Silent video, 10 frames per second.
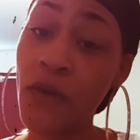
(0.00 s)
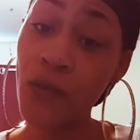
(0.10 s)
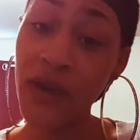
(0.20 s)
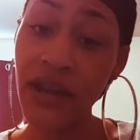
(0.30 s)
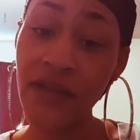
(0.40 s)

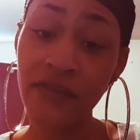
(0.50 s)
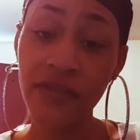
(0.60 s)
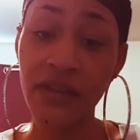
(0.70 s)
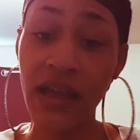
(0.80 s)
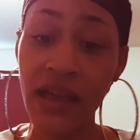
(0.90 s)
Whatever,
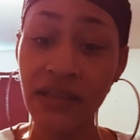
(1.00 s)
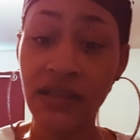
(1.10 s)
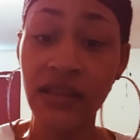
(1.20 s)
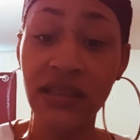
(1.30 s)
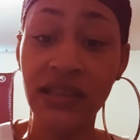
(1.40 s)
you guys.
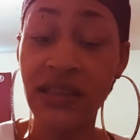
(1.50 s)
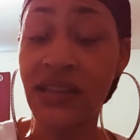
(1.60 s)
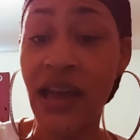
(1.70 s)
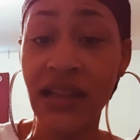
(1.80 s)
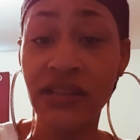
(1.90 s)
This is
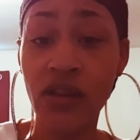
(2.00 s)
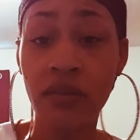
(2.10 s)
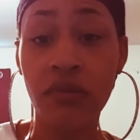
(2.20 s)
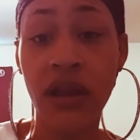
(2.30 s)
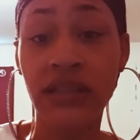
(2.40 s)
God's
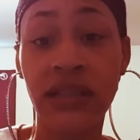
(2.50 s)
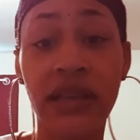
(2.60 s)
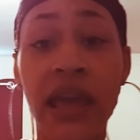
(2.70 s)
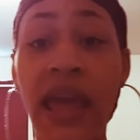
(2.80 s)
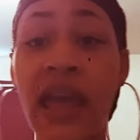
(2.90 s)
Art
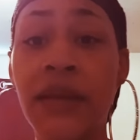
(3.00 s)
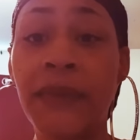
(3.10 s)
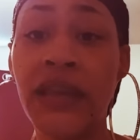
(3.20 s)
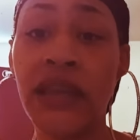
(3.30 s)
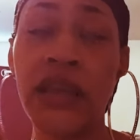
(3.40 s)
Project. Add
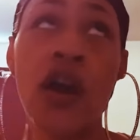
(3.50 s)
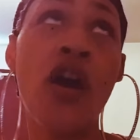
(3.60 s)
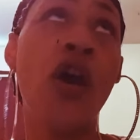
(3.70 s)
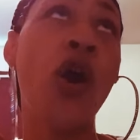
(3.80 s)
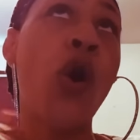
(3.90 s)
me
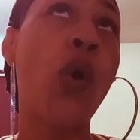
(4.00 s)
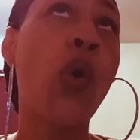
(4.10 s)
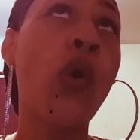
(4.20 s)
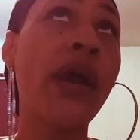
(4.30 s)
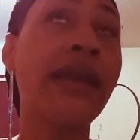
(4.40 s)

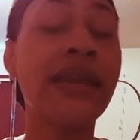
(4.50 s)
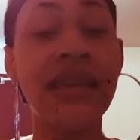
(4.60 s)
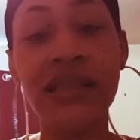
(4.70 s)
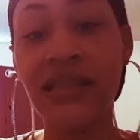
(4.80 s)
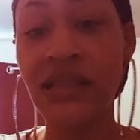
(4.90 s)
on
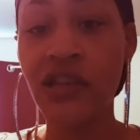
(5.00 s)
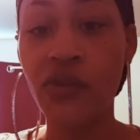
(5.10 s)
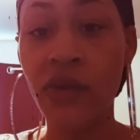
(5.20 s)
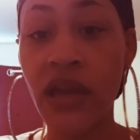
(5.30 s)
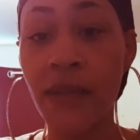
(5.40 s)

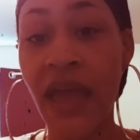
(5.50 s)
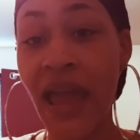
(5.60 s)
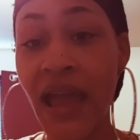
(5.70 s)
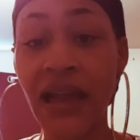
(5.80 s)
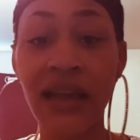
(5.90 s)
Instagram
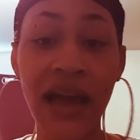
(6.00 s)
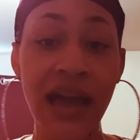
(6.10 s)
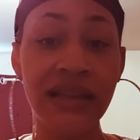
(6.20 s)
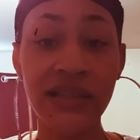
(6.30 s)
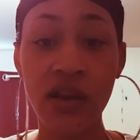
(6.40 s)
at
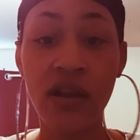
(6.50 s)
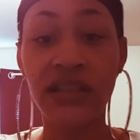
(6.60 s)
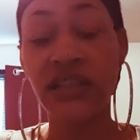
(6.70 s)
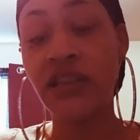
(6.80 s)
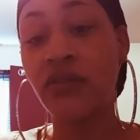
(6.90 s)
Godzart,
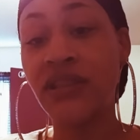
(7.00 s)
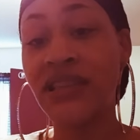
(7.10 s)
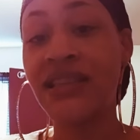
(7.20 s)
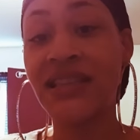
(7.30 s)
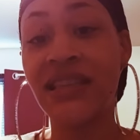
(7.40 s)

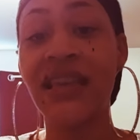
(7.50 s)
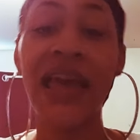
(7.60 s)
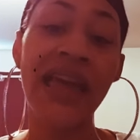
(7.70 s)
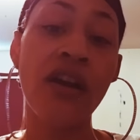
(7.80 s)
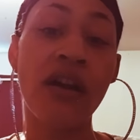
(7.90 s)

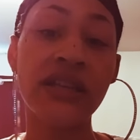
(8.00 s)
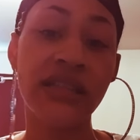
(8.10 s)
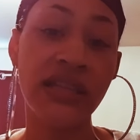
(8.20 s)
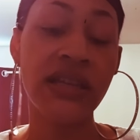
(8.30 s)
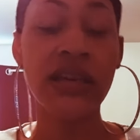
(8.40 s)

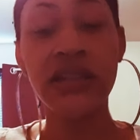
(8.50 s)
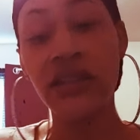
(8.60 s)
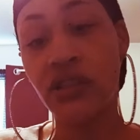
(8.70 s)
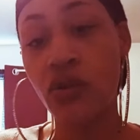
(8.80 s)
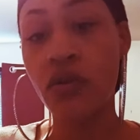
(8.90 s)

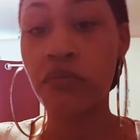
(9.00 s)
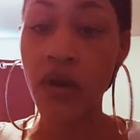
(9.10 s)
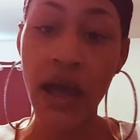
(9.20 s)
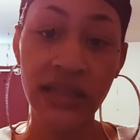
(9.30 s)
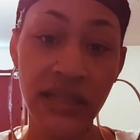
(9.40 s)

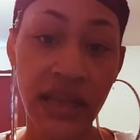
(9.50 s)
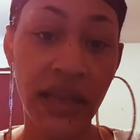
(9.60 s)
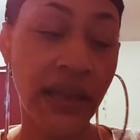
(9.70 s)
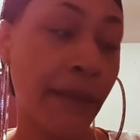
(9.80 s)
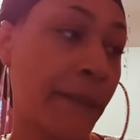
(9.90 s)
GODZART_project.